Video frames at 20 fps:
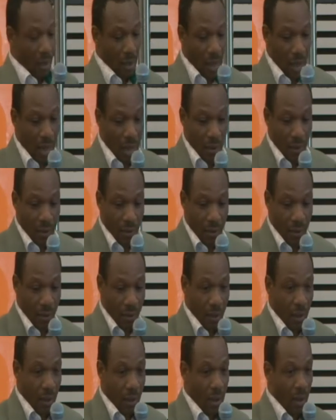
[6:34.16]
as
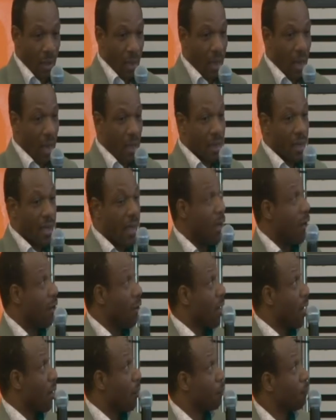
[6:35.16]
an
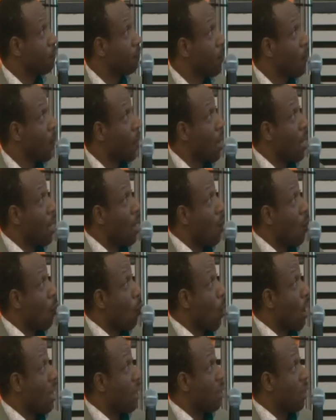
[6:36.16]
area.
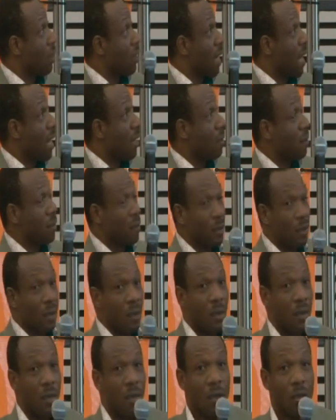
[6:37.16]
What then
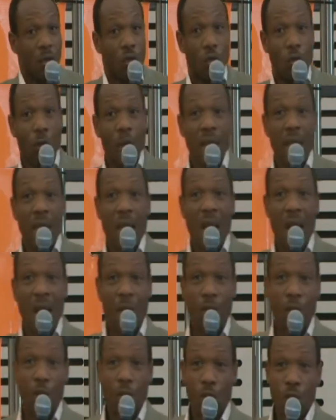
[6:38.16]
do we
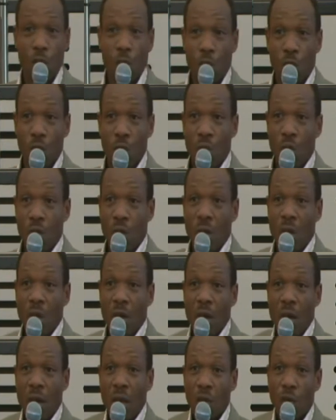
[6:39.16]
have to do
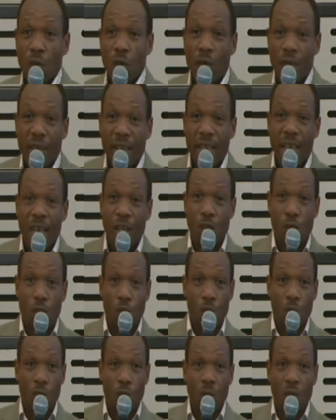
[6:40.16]
to create a
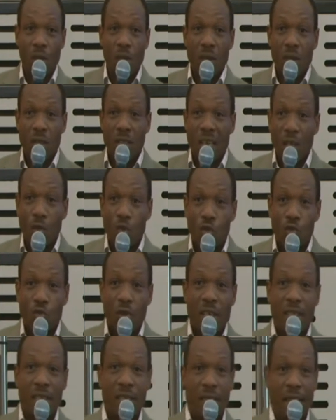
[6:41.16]
tool to
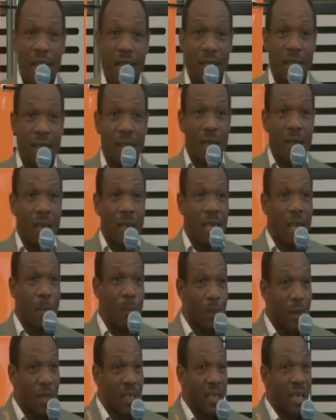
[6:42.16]
translate in
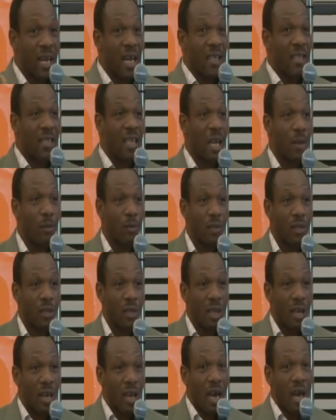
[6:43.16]
practical terms
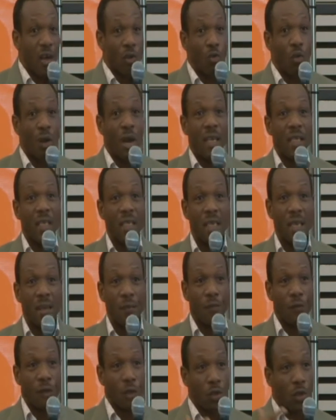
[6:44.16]
how to achieve
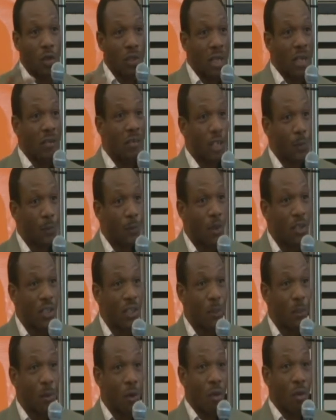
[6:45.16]
socially
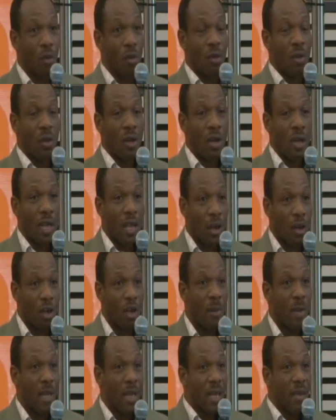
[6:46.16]
responsible,
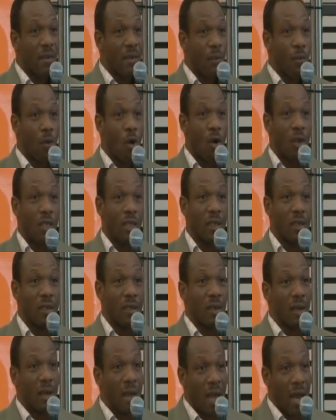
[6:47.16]
economically rewarding,
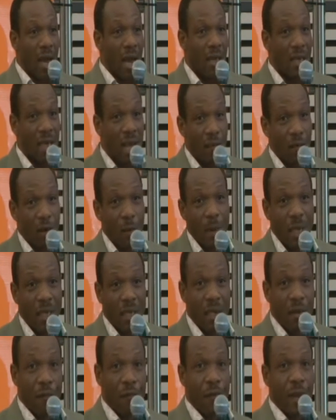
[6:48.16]
and
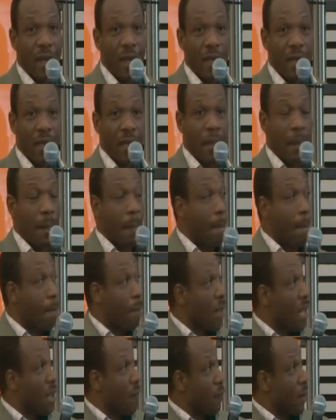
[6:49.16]
environmentally friendly
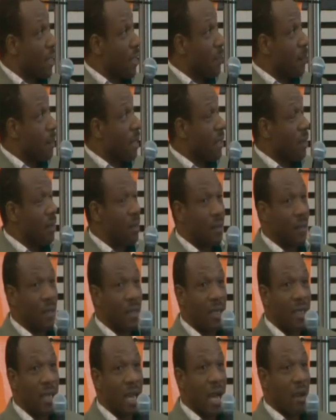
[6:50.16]
investments
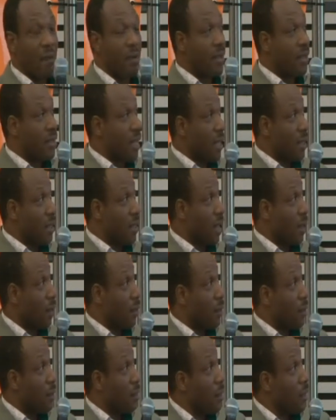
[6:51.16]
in the agri sector.
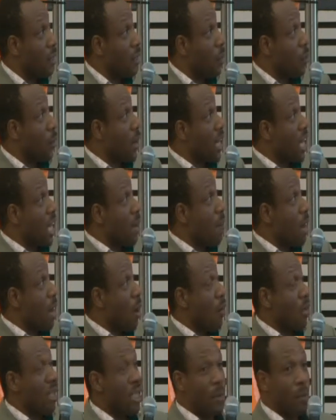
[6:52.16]
We came out
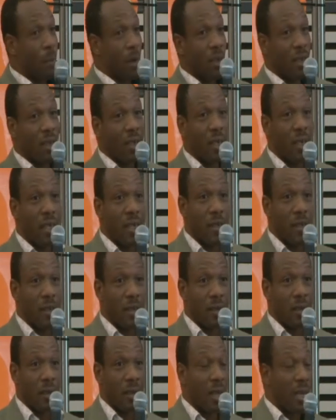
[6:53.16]
with this model lease
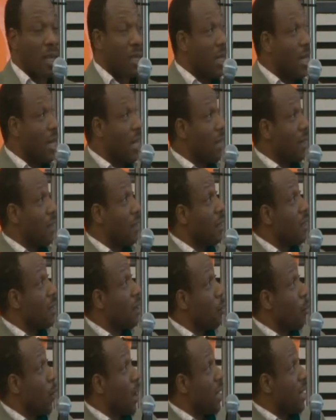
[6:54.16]
in the
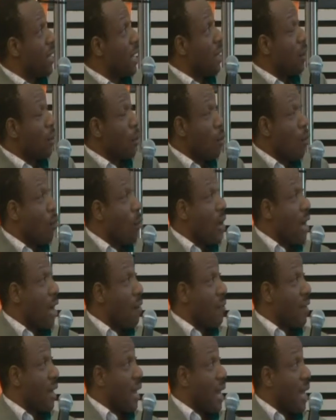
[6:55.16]
way that we have
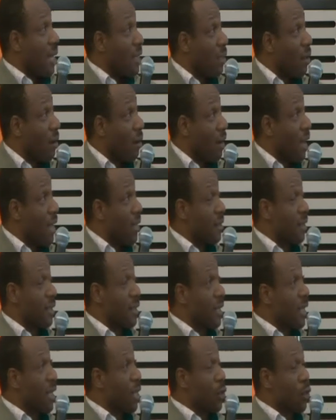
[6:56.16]
categorized it
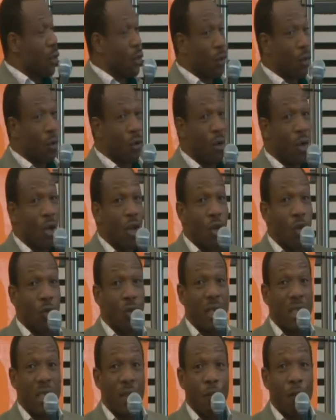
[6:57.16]
into
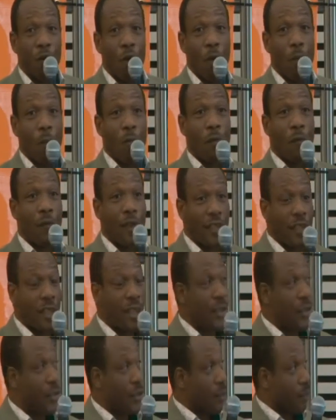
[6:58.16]
24
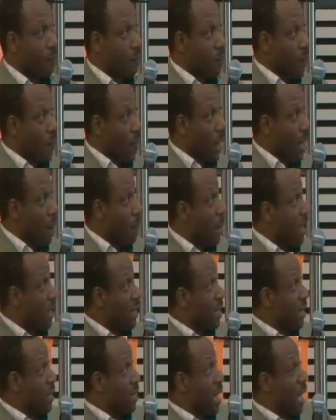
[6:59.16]
provisions, but
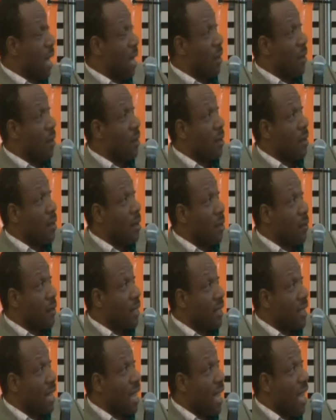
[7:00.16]
these are
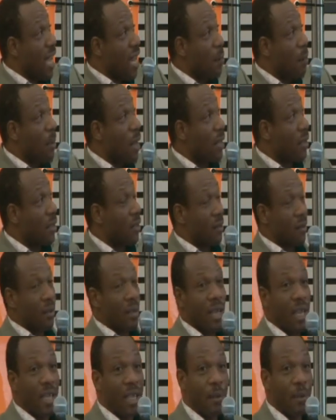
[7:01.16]
critical elements
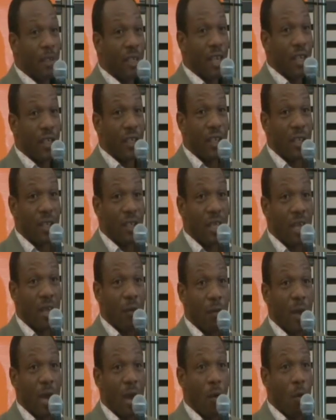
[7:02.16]
and limitations that
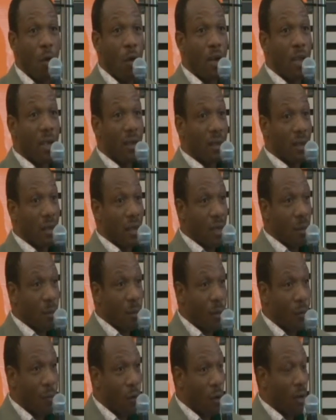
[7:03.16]
we are warning
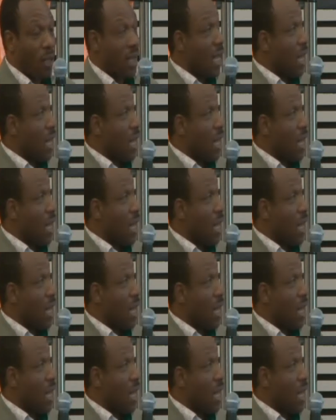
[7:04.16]
before the